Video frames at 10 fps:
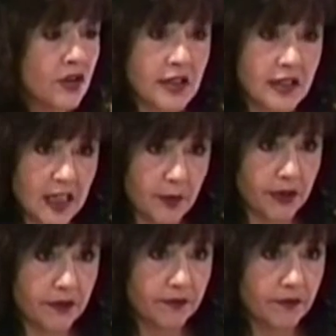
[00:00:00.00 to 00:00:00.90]
in your
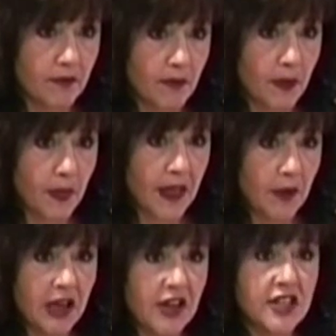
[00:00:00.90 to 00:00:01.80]
sleep,
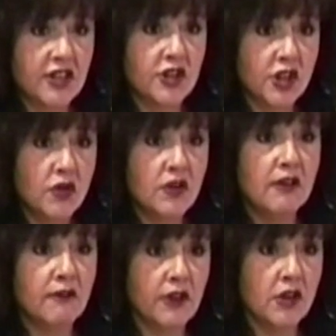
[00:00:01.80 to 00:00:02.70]
because it's too
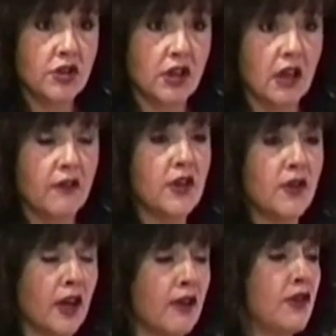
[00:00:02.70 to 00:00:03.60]
confusing.
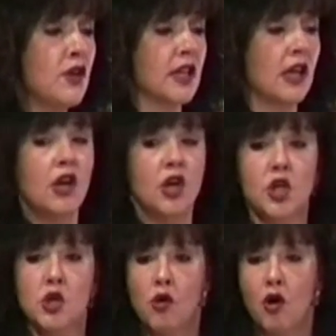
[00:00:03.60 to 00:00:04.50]

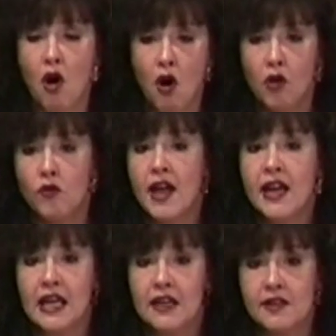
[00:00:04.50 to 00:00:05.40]
You are
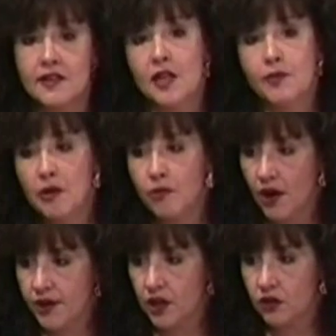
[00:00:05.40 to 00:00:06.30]
already in the sleeping
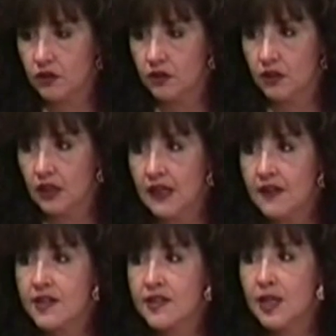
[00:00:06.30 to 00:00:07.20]
Bardo.
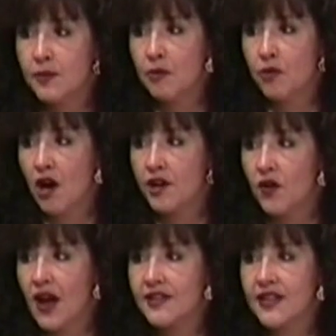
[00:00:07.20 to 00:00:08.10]
The sleeping
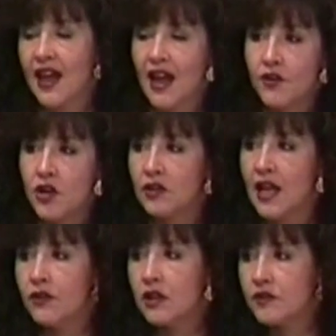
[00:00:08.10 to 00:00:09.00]
Bardo has a heavier
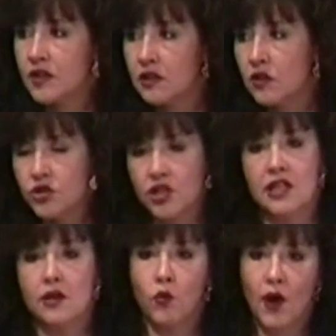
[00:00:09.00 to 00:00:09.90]
level of
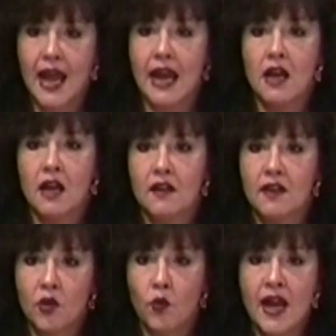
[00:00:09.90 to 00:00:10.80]
delusion in a way
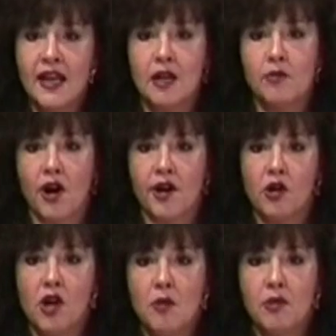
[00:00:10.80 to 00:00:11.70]
than the waking
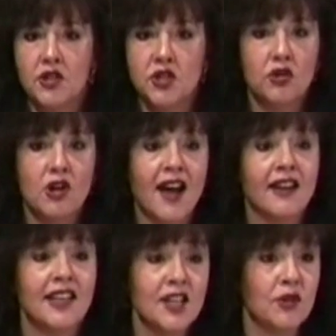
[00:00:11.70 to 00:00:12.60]
Bardo, because you're
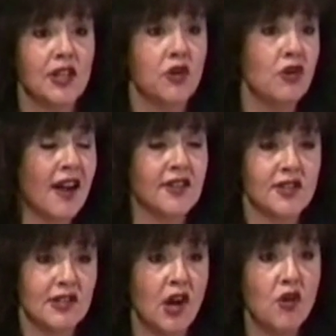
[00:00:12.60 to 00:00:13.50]
not
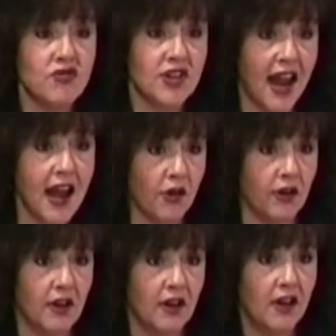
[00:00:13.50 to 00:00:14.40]
slowed
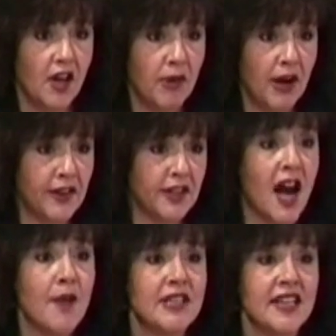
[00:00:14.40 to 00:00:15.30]
down by the
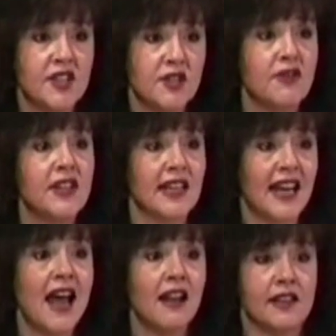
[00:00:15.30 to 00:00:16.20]
time it takes
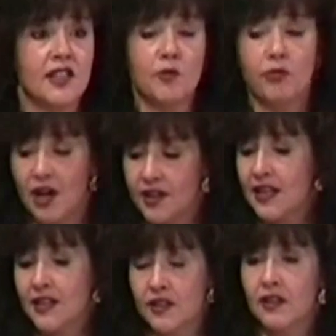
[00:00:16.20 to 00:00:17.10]
physicality to
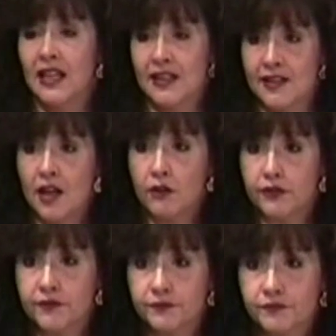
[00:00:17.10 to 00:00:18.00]
process
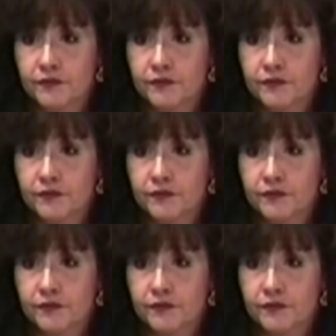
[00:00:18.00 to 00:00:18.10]
itself.